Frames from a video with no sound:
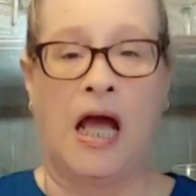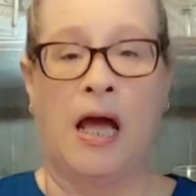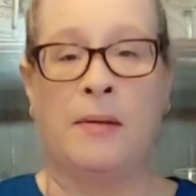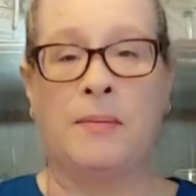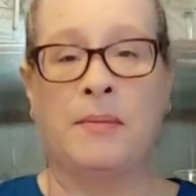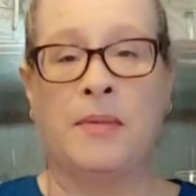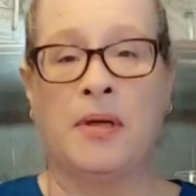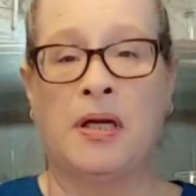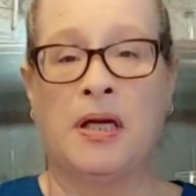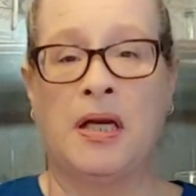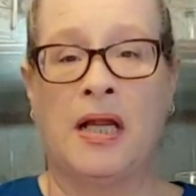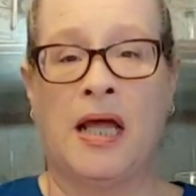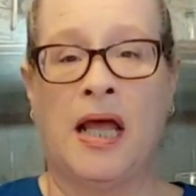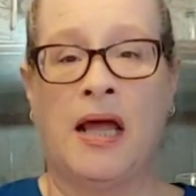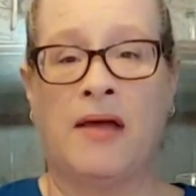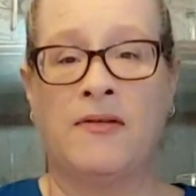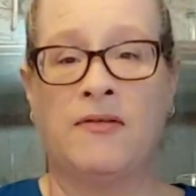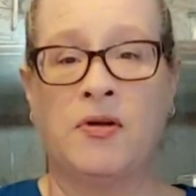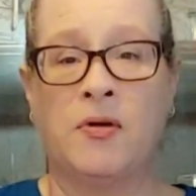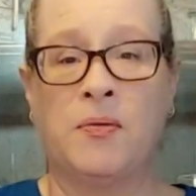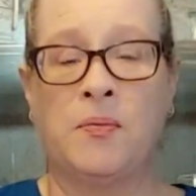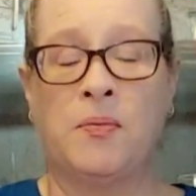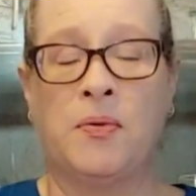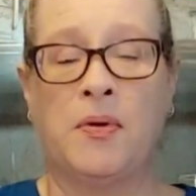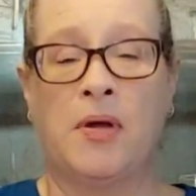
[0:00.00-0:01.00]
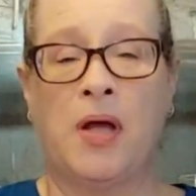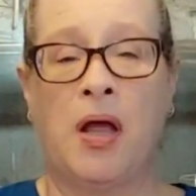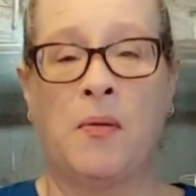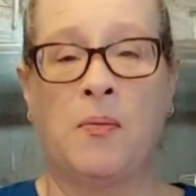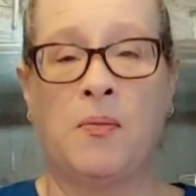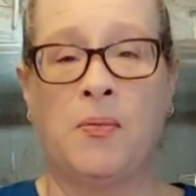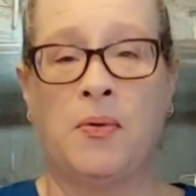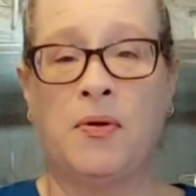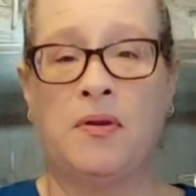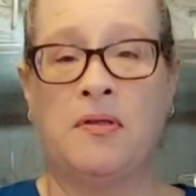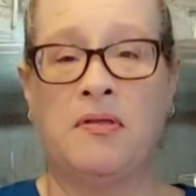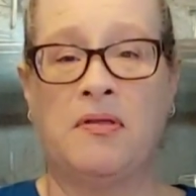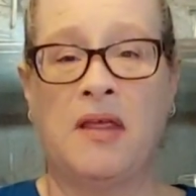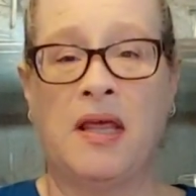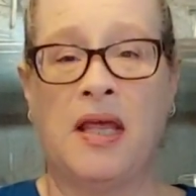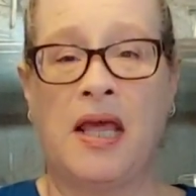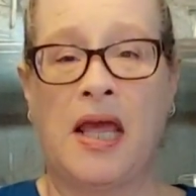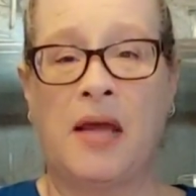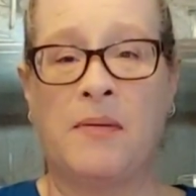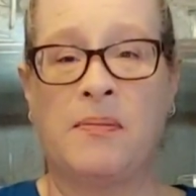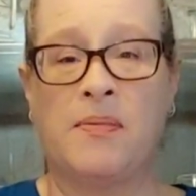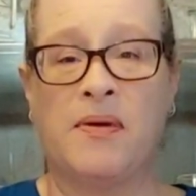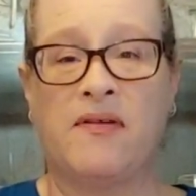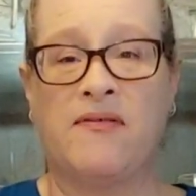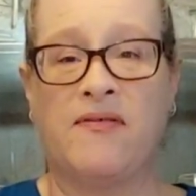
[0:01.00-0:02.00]
I'm gonna have to I'll put the
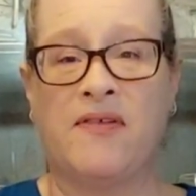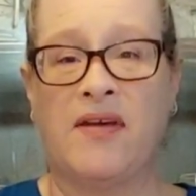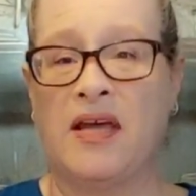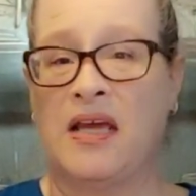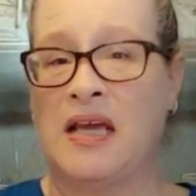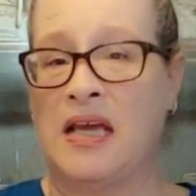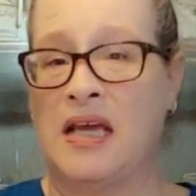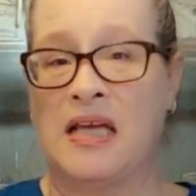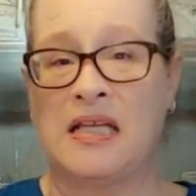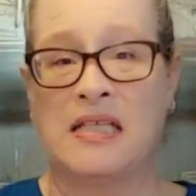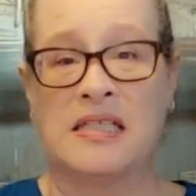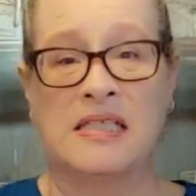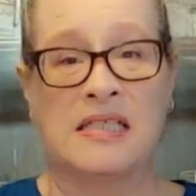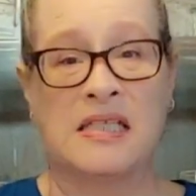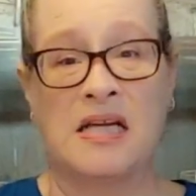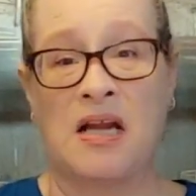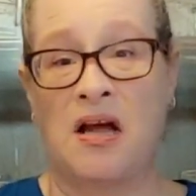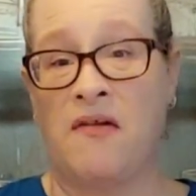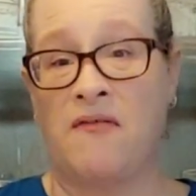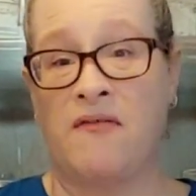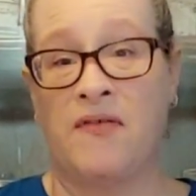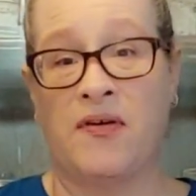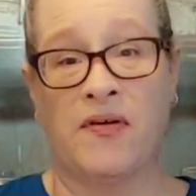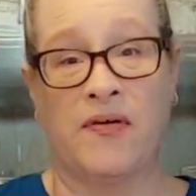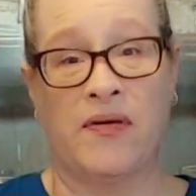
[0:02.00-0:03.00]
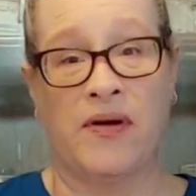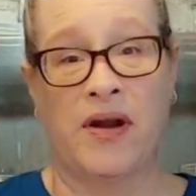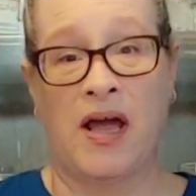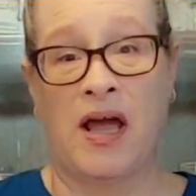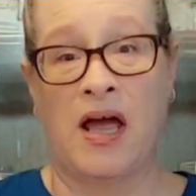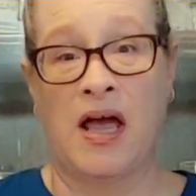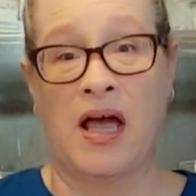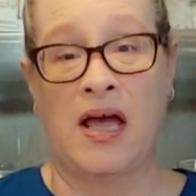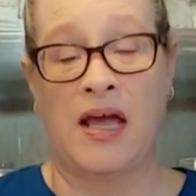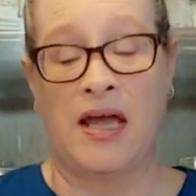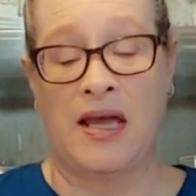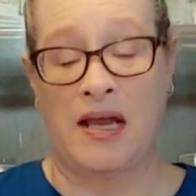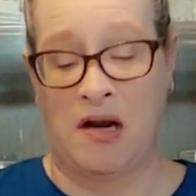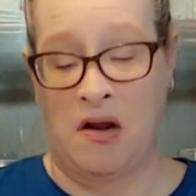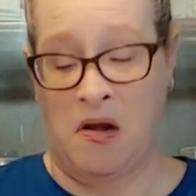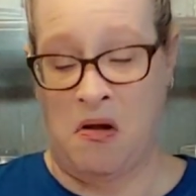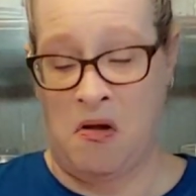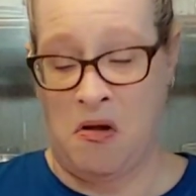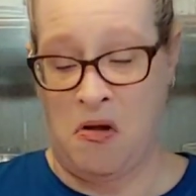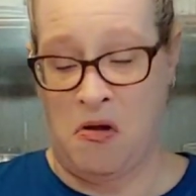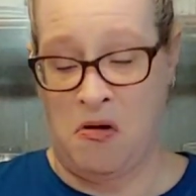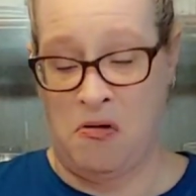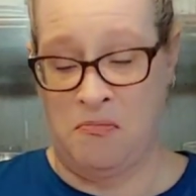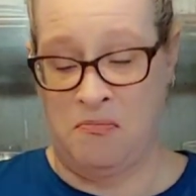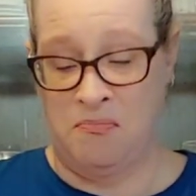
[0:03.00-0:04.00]
ABV. It's not very high at
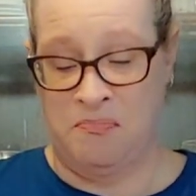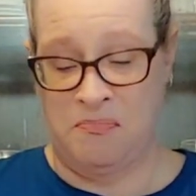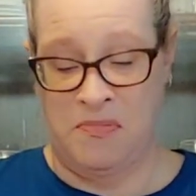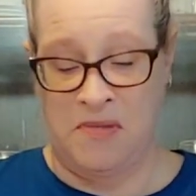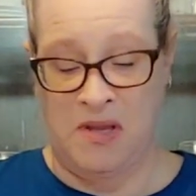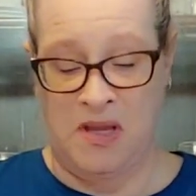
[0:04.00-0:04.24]
all.